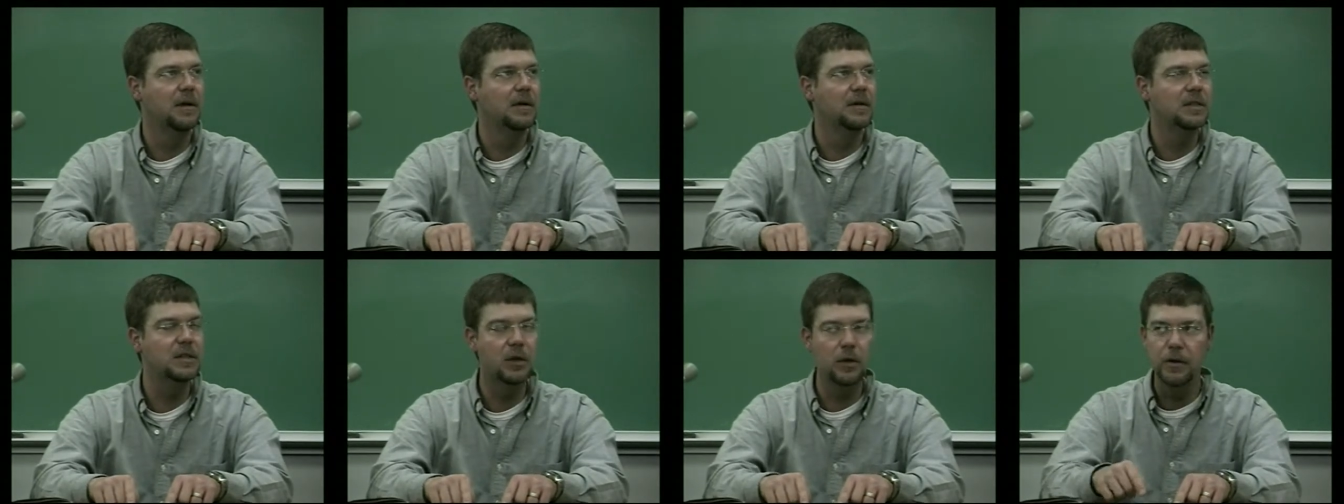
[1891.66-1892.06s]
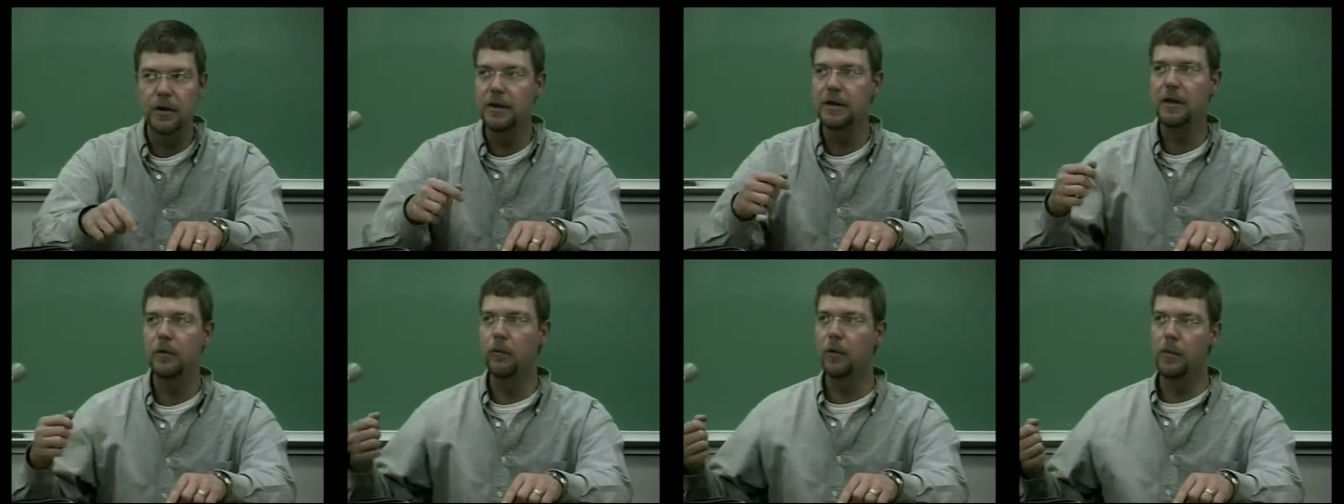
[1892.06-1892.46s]
So
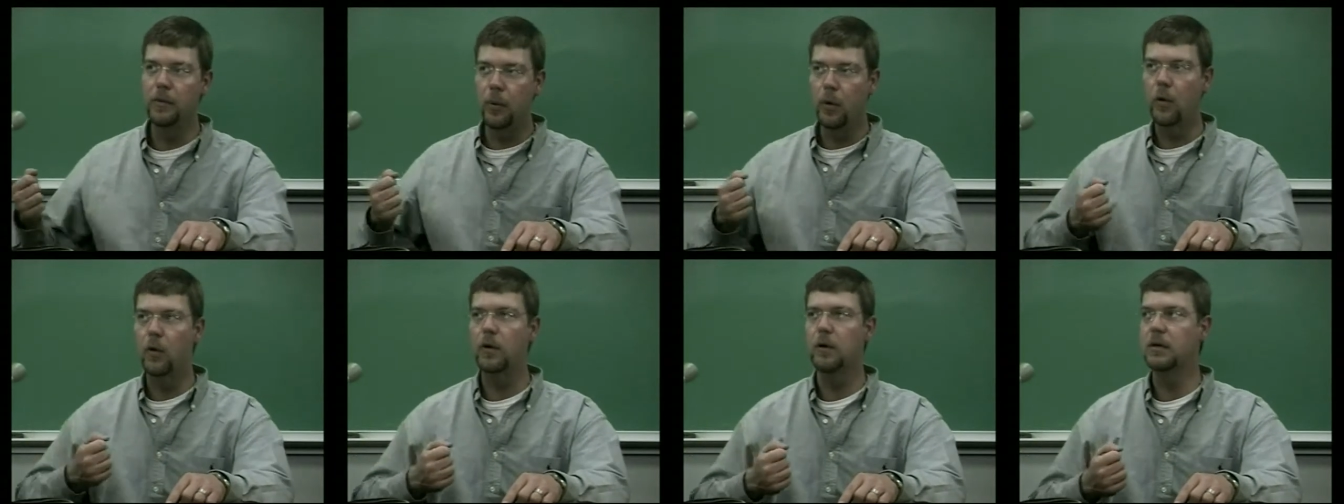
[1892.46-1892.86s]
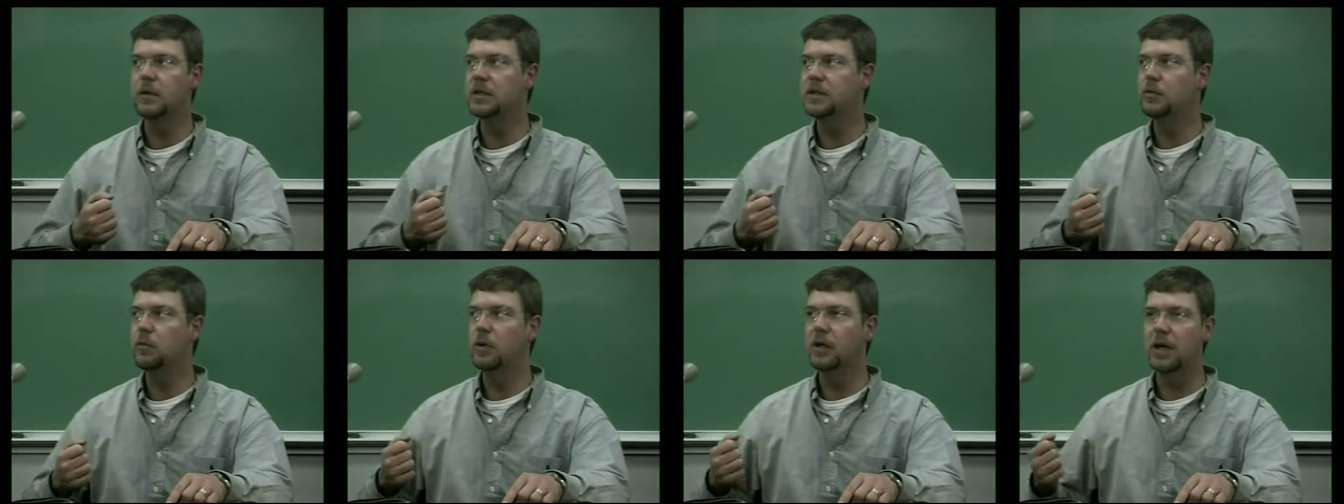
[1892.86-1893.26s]
then the
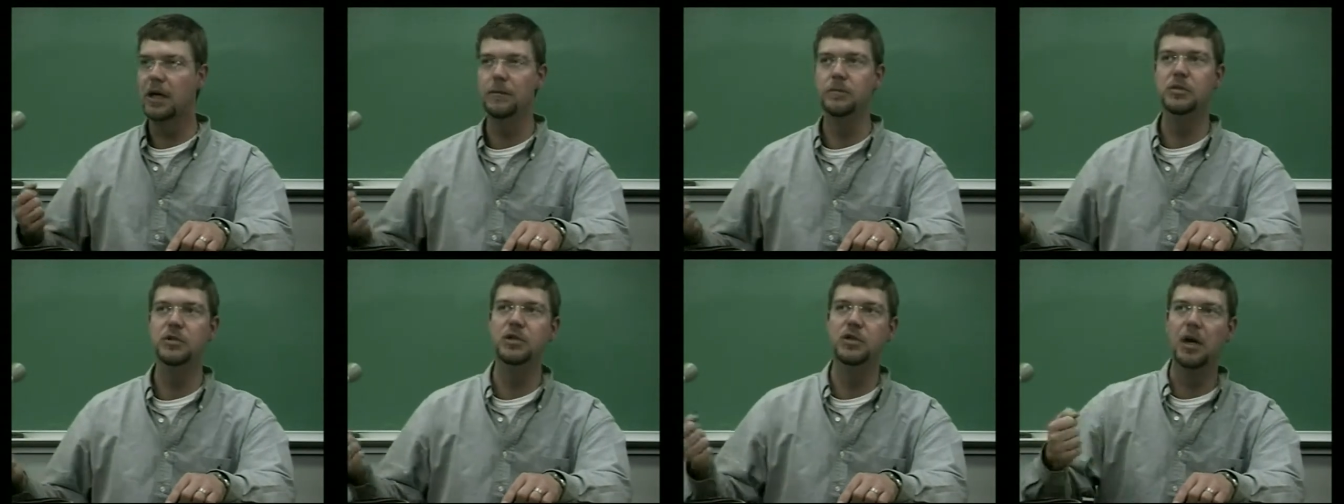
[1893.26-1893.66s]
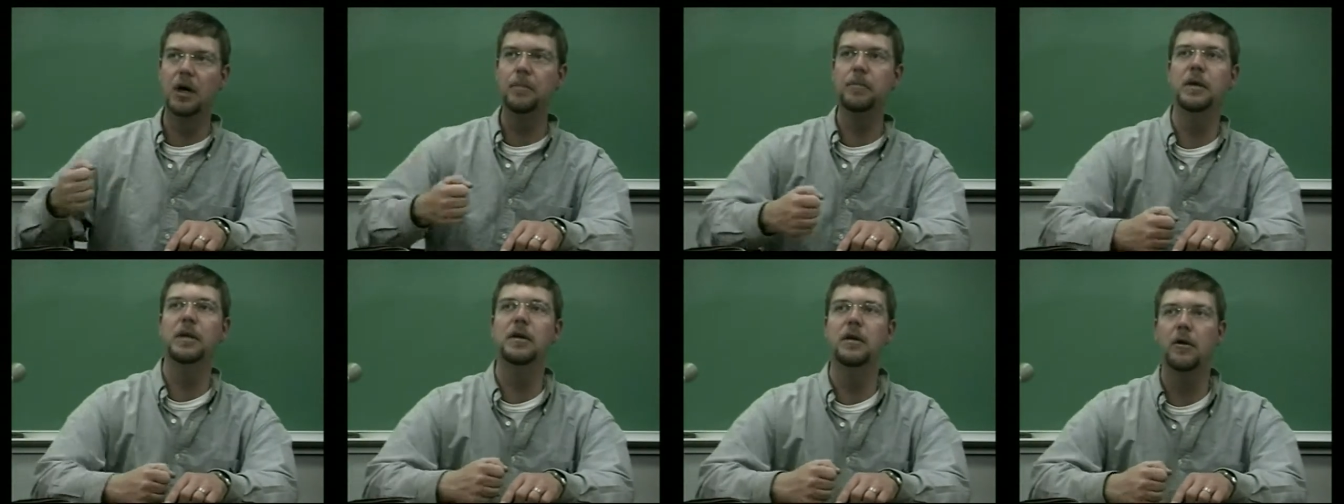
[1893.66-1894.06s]
reporters would come
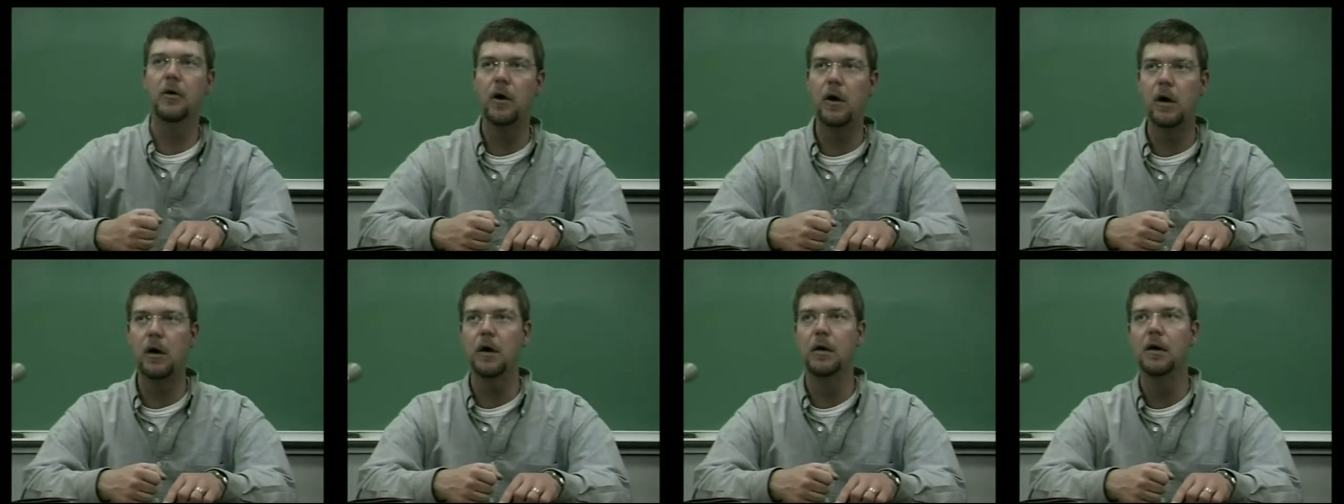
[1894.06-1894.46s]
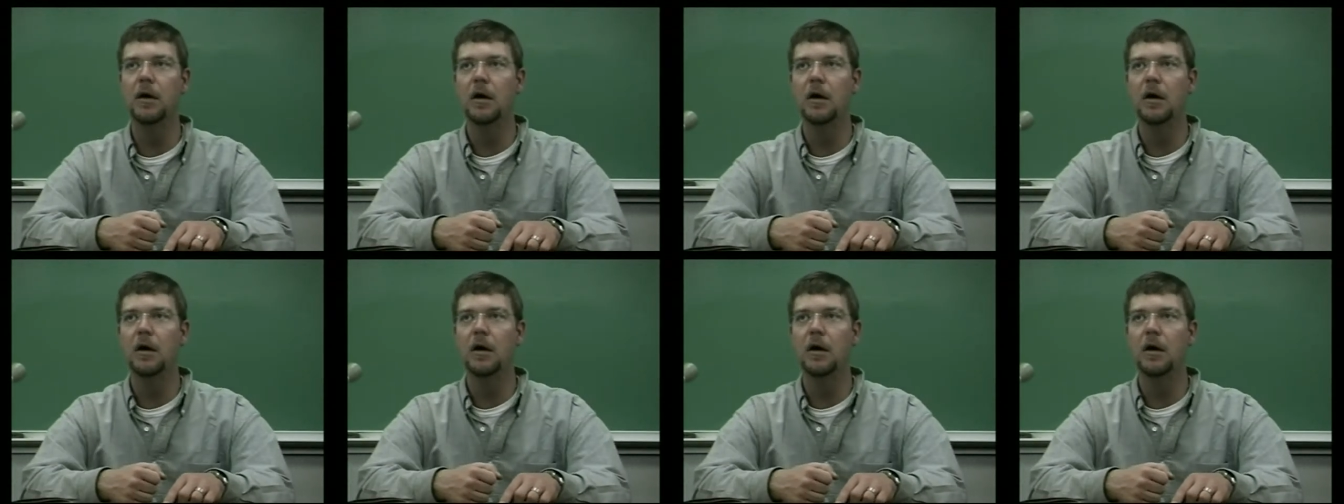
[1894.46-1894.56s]
jump into our,